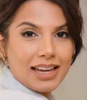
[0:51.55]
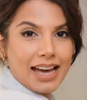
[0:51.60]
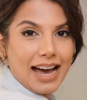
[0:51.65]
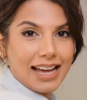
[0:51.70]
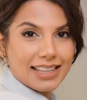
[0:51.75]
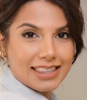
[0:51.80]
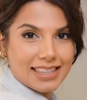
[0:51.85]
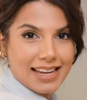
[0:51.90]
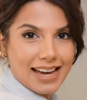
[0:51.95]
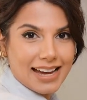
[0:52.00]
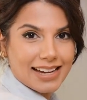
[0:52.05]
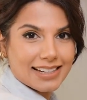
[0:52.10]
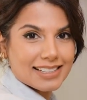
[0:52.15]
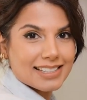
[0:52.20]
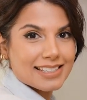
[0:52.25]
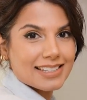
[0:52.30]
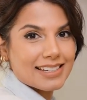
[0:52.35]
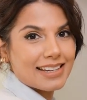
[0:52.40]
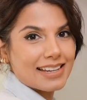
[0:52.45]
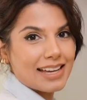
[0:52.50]
add the
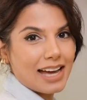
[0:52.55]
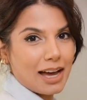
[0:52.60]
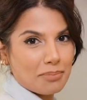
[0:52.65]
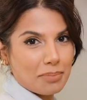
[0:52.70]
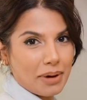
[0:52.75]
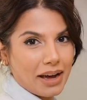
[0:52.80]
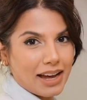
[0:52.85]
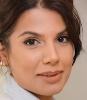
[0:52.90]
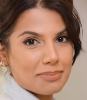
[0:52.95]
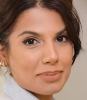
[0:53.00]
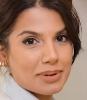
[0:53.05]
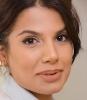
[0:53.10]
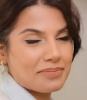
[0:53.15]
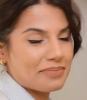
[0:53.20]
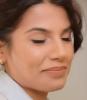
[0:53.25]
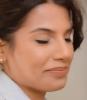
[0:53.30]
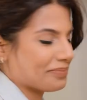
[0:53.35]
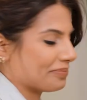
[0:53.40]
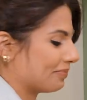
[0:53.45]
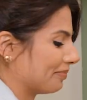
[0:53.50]
eggs and pipe.
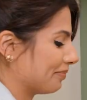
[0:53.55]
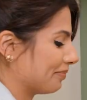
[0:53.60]
We're going to